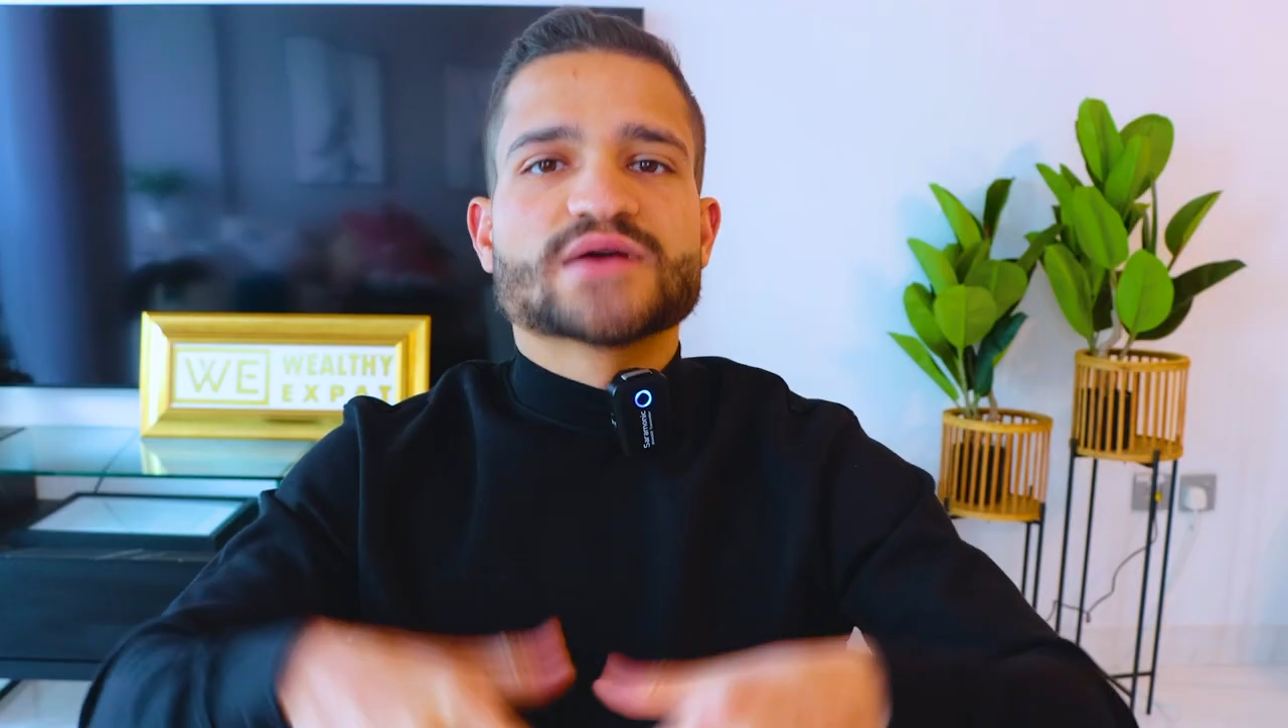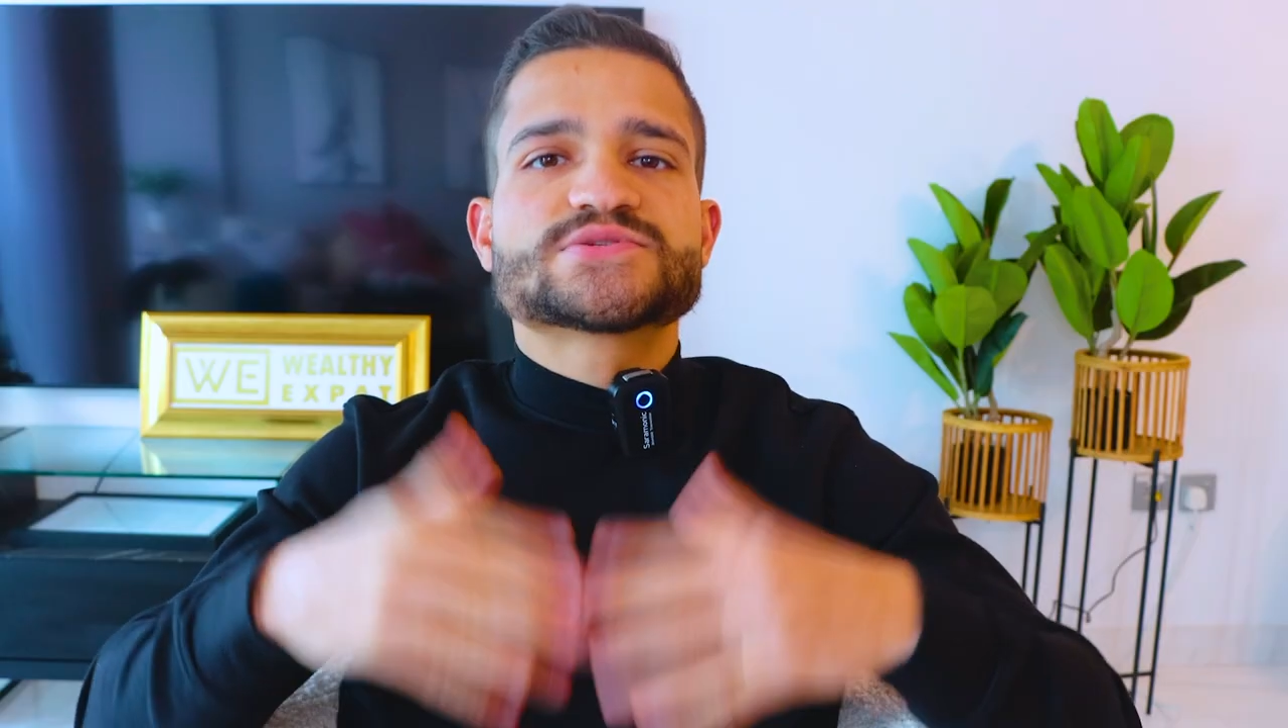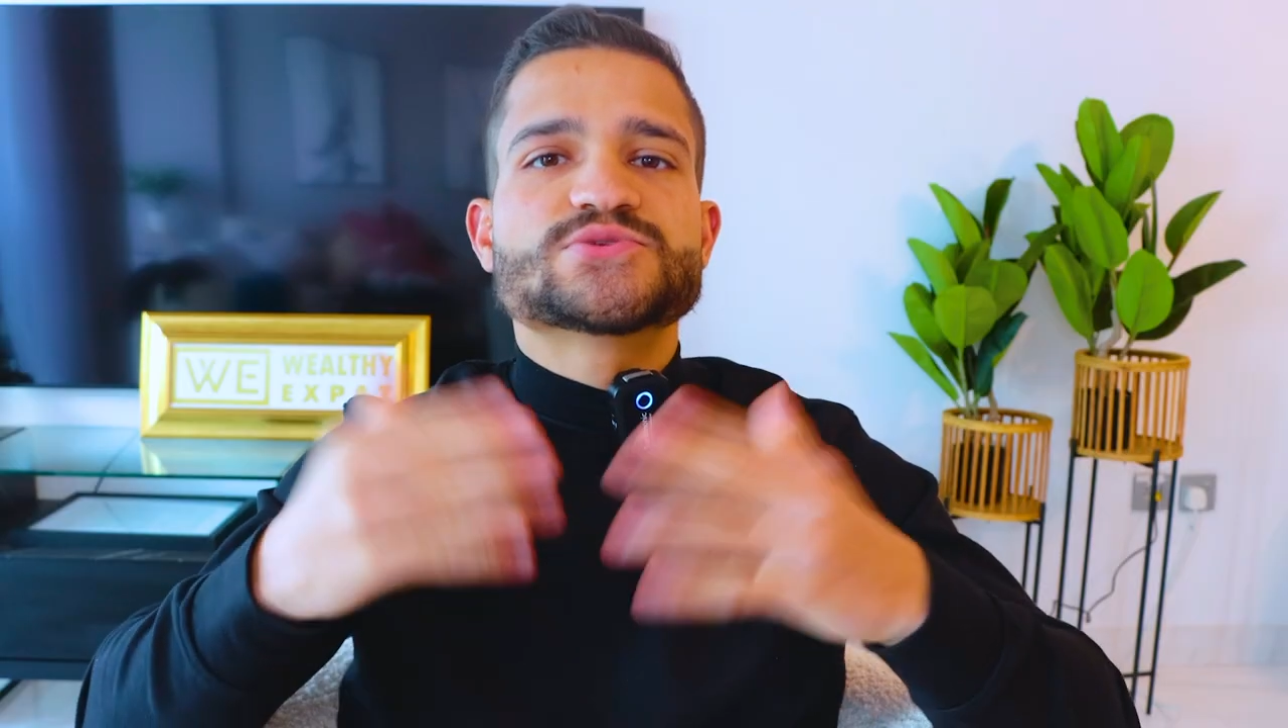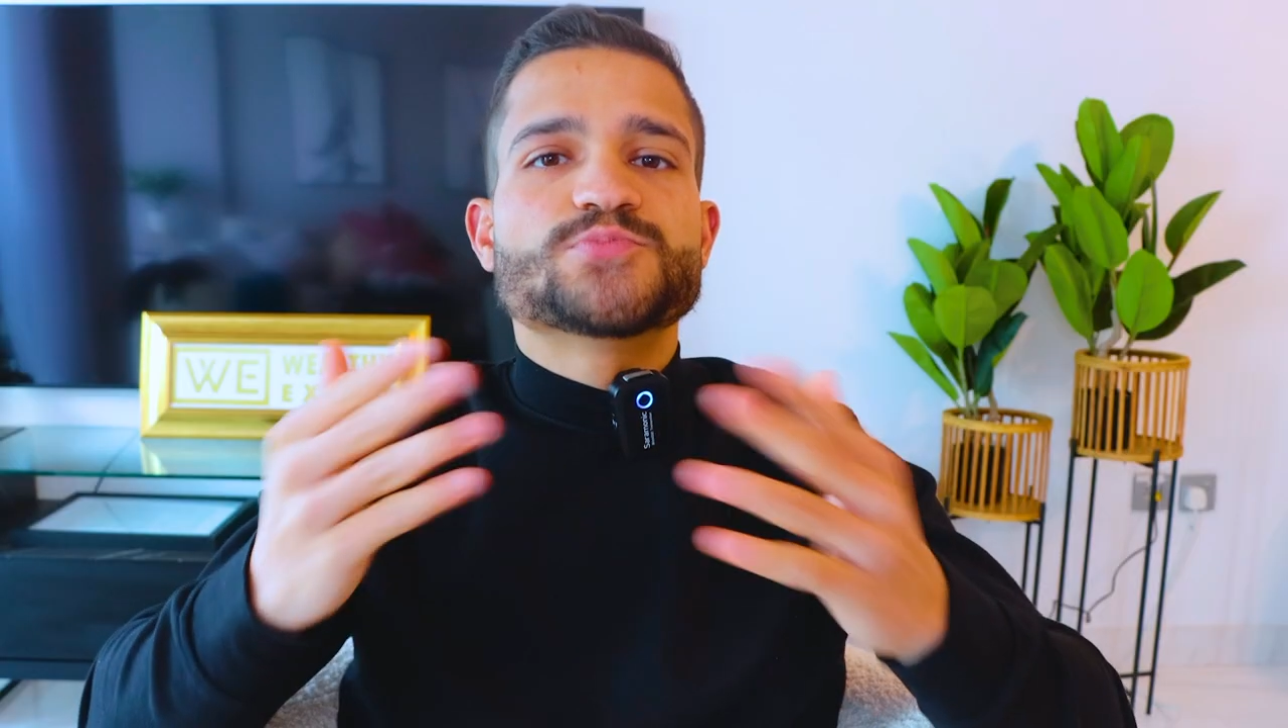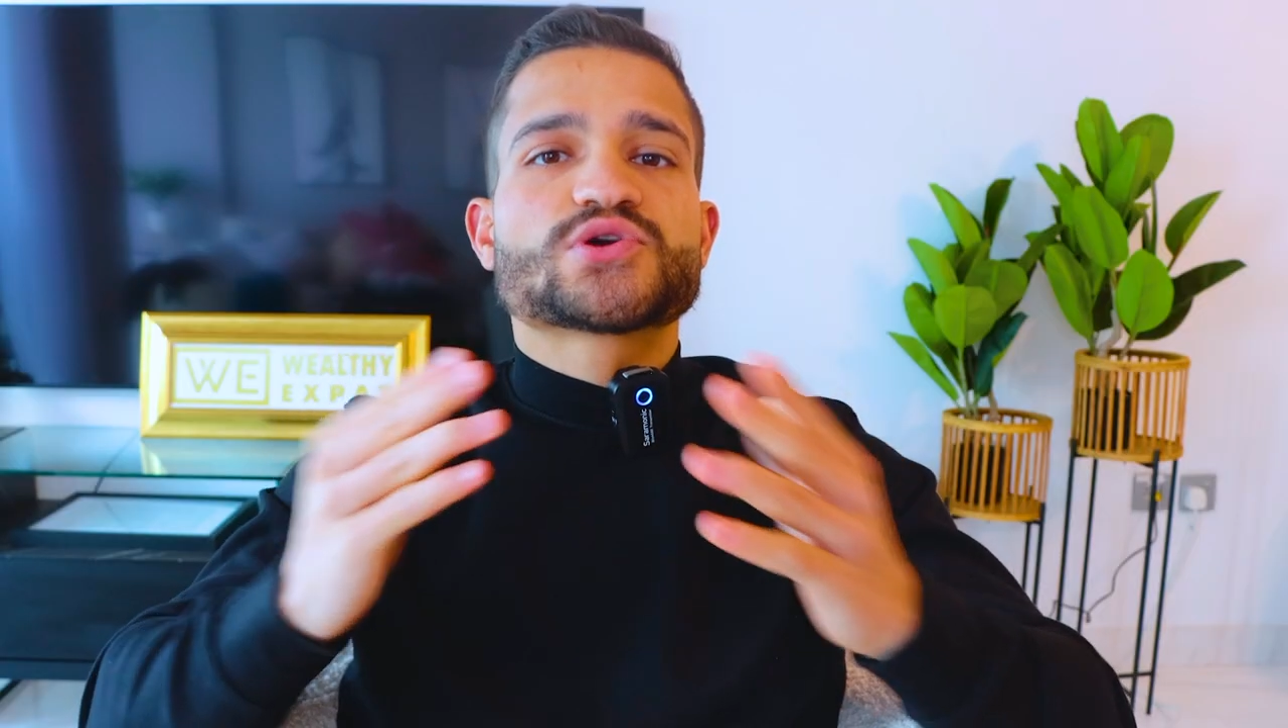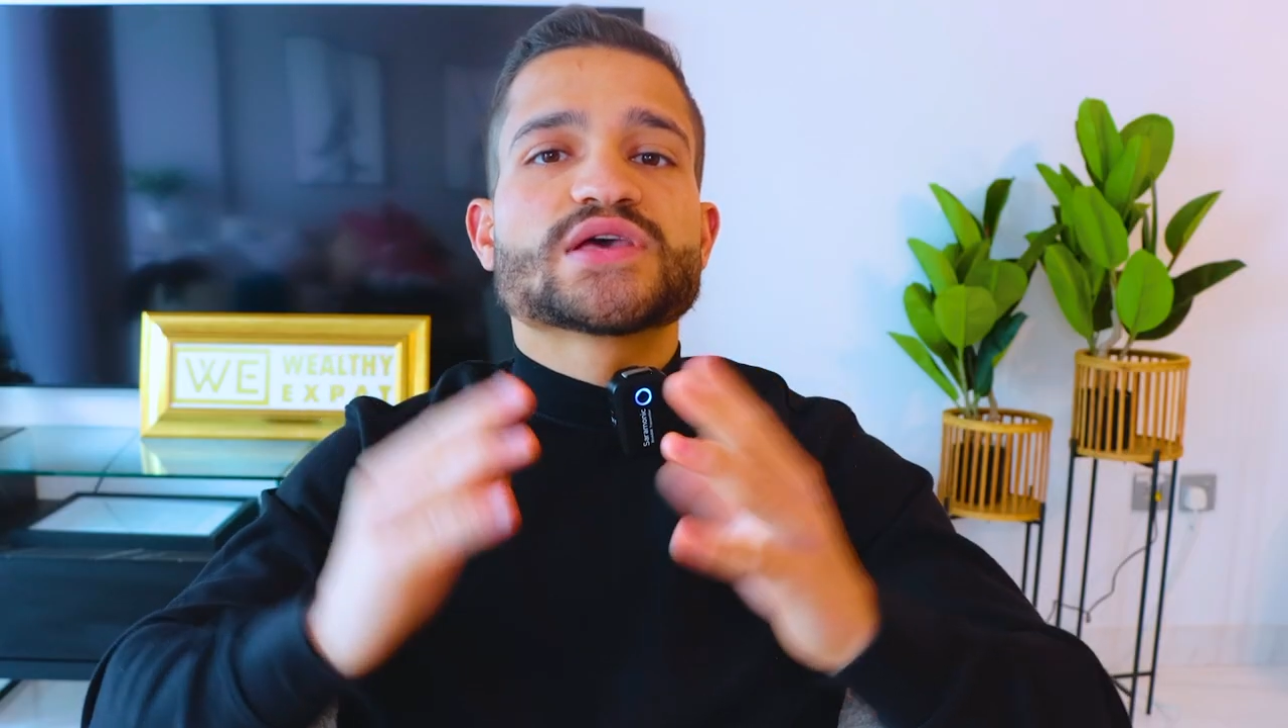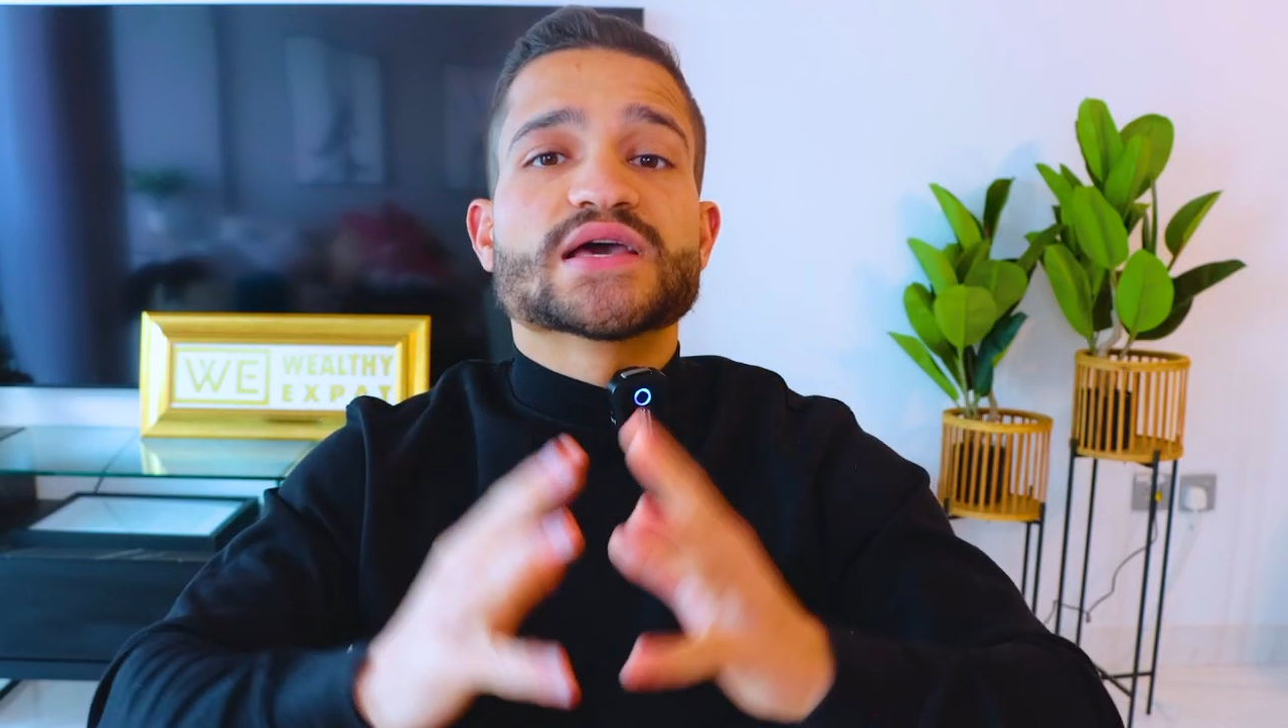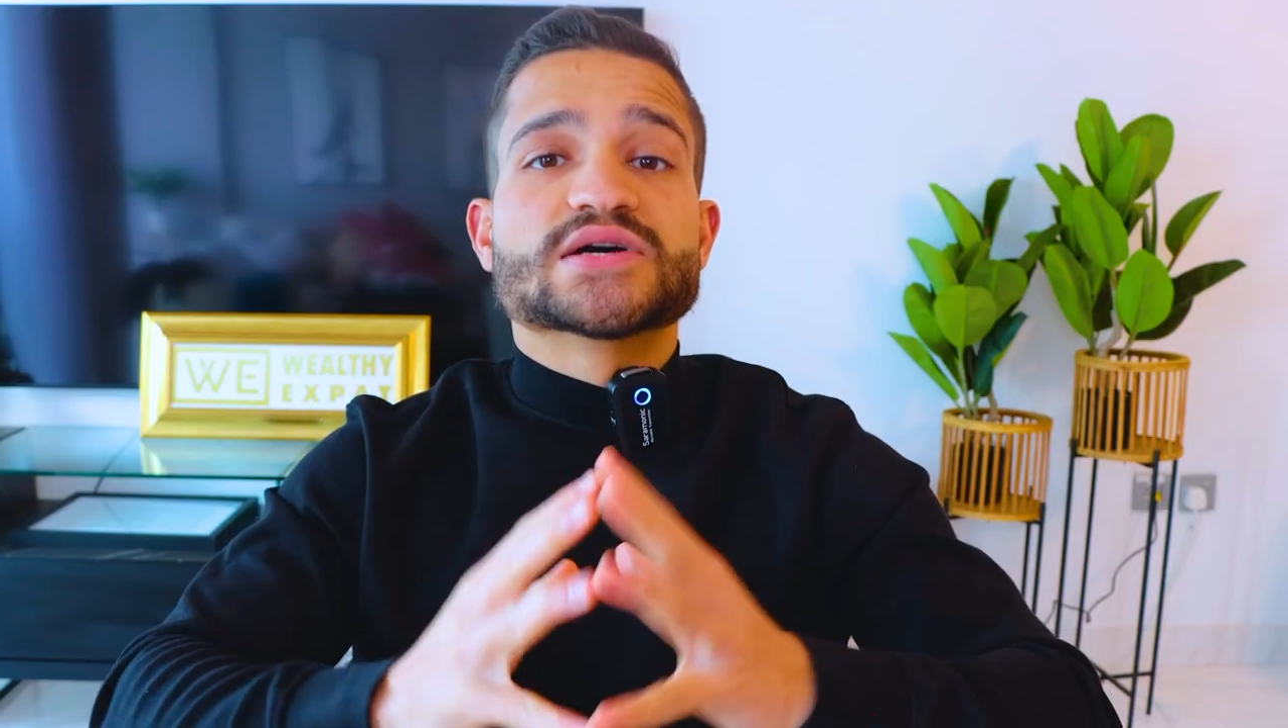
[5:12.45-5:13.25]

it comes to booking